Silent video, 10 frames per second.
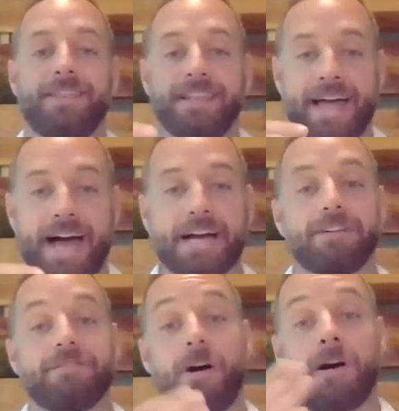the lack
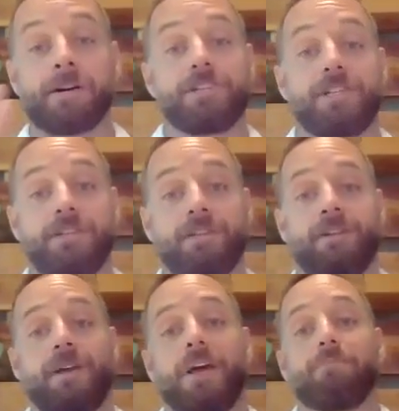of oxygen,
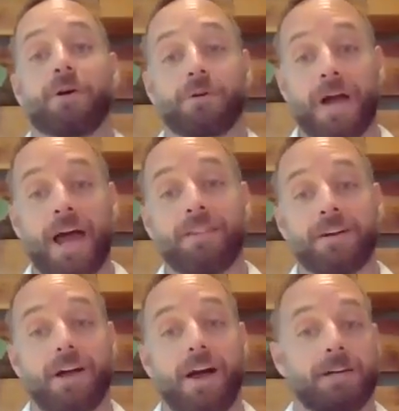but
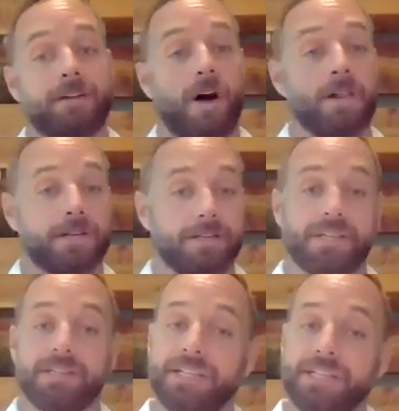rather our tolerance
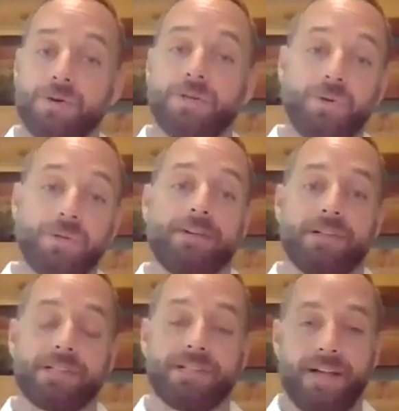to CO2
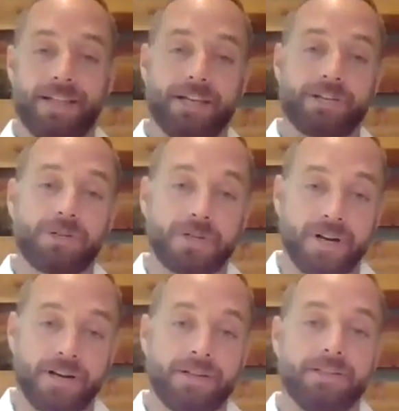levels that
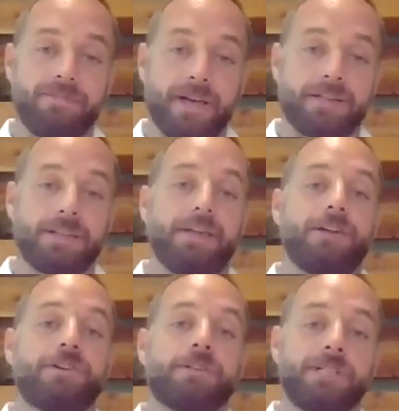trigger the
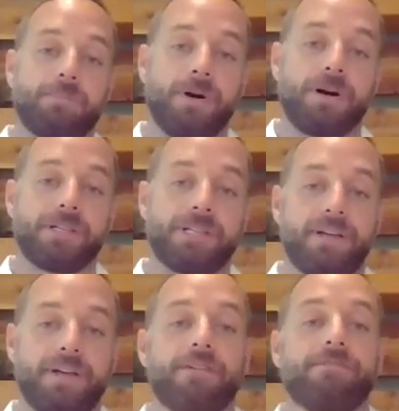ventilation response
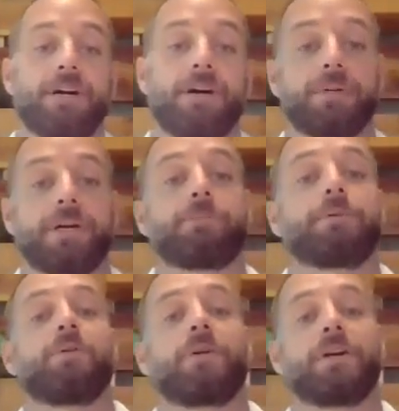from the
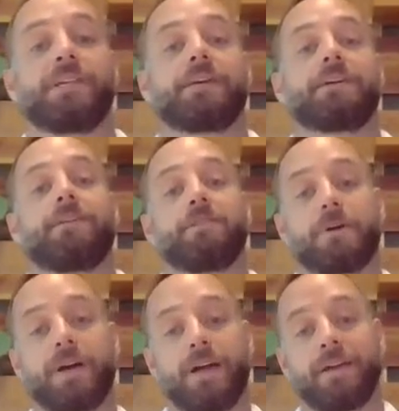respiratory center of the
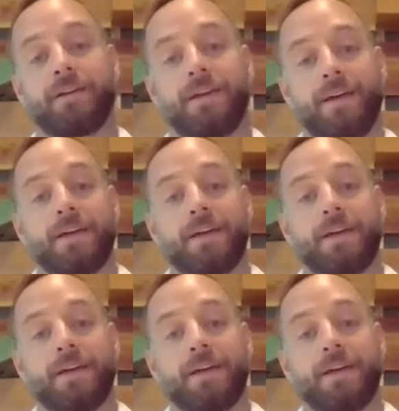brain